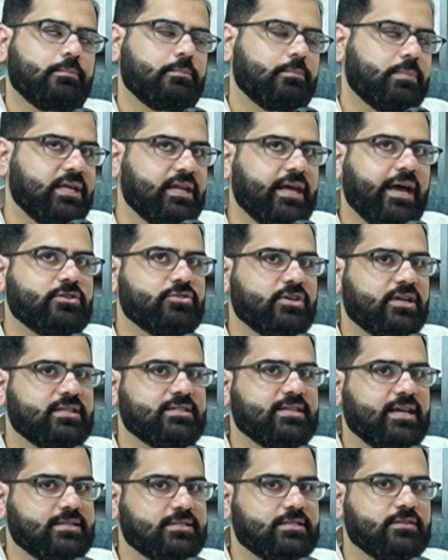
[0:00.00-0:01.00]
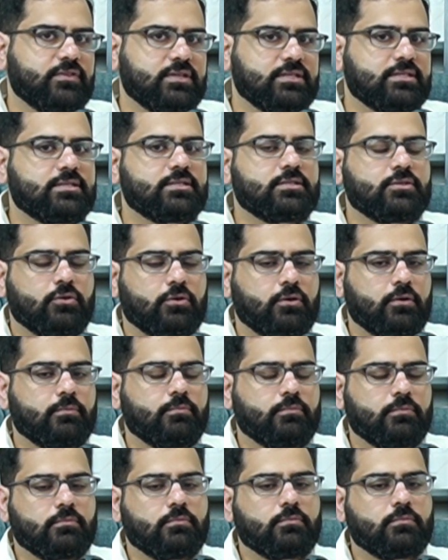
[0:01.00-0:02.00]
pediatric intensivists or
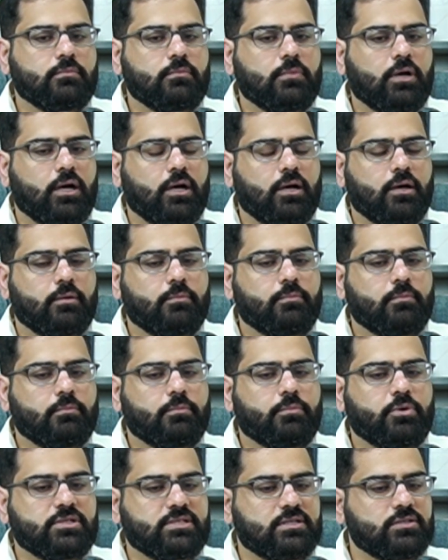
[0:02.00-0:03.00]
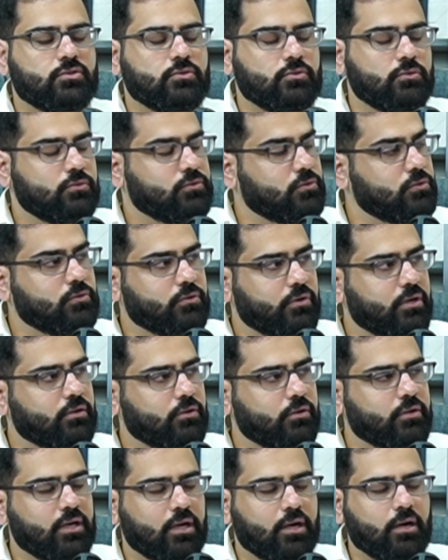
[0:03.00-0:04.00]
persons who do
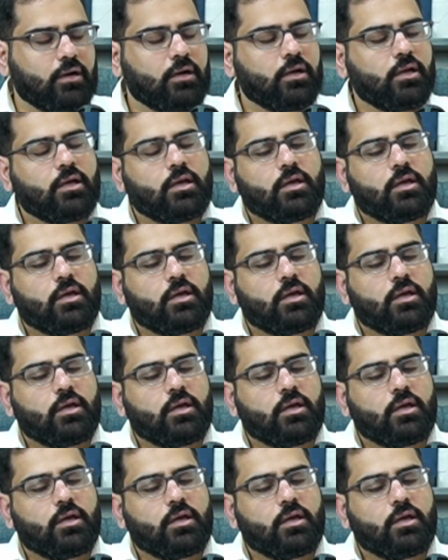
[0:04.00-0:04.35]
critical care